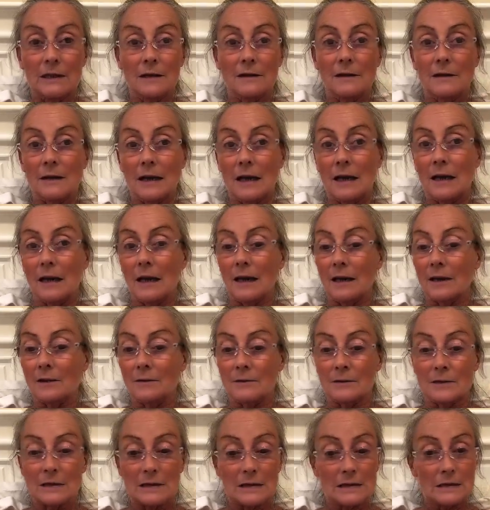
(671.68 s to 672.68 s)
They're
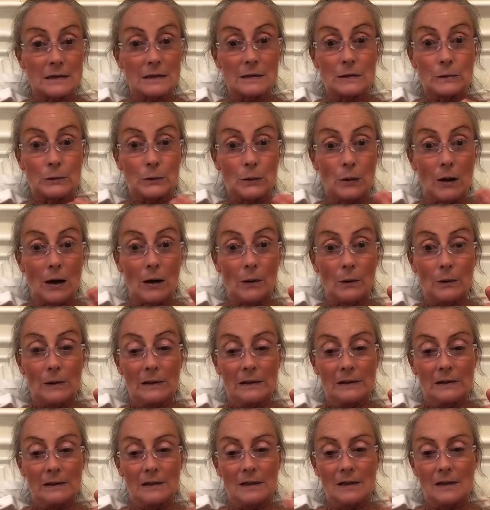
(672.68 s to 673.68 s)
like just wow.
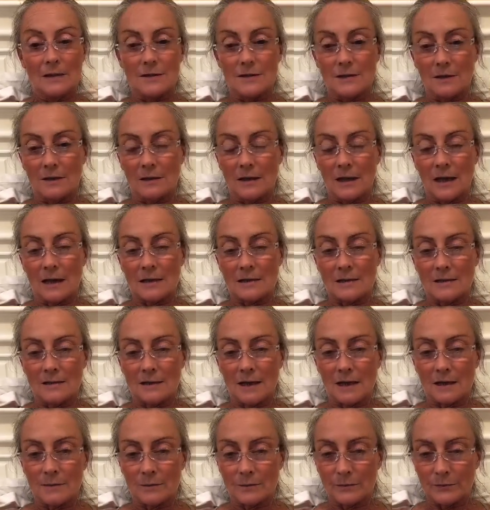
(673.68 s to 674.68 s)
So there isn't
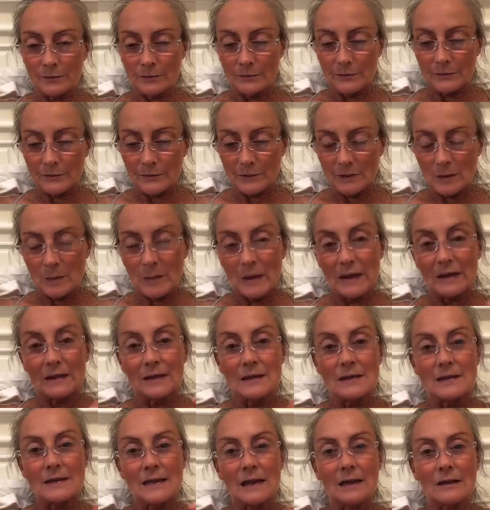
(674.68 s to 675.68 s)
that
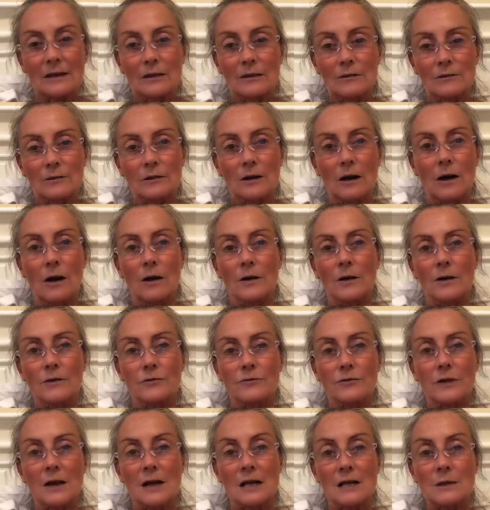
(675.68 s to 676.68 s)
dependency on alcohol and
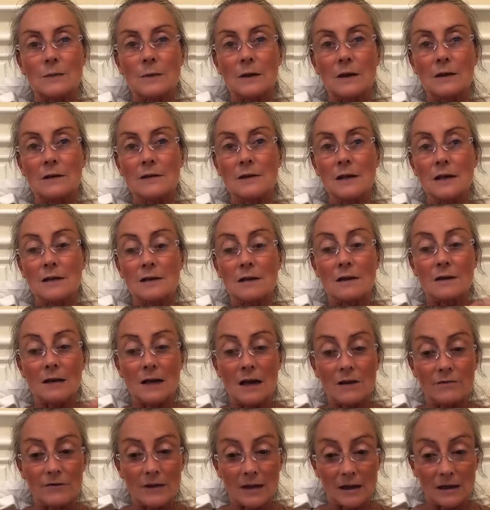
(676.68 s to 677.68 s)
drugs because they don't
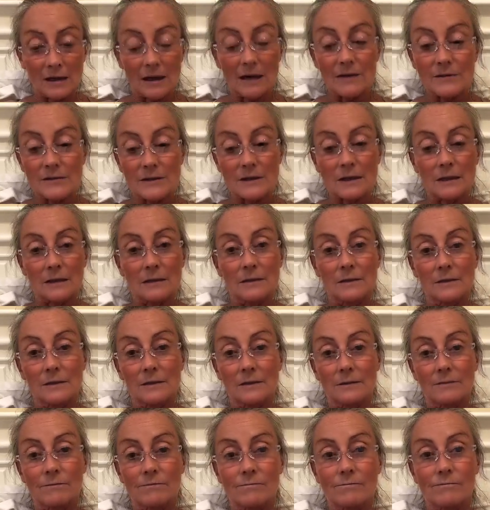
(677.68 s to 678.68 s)
have that lifestyle.
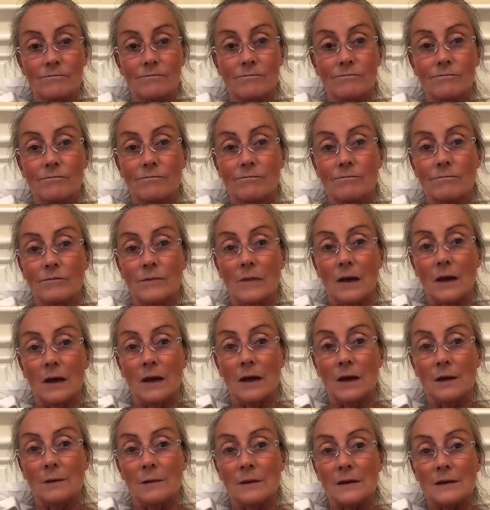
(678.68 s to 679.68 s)

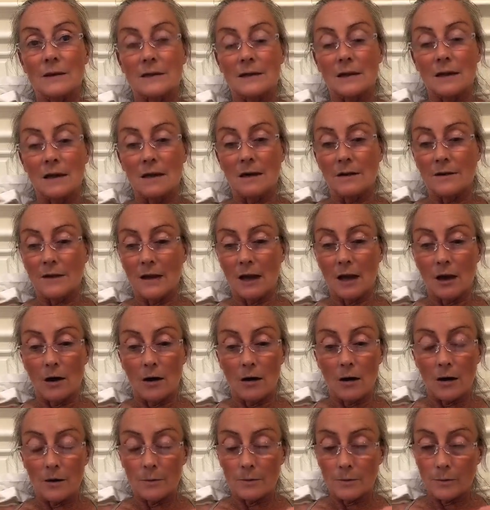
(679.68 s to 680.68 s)
Whereas here they
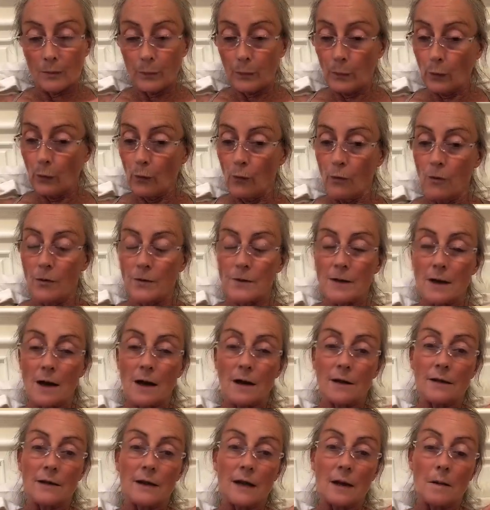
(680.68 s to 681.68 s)
are bored
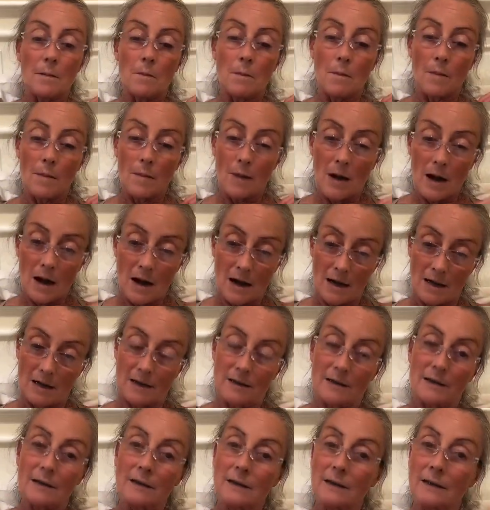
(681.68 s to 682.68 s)
out of their
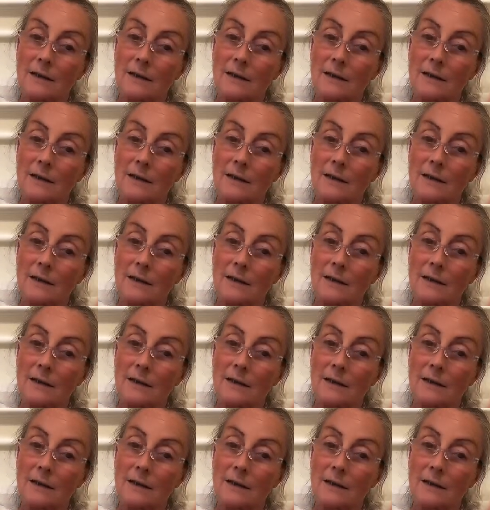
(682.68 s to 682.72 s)
mind,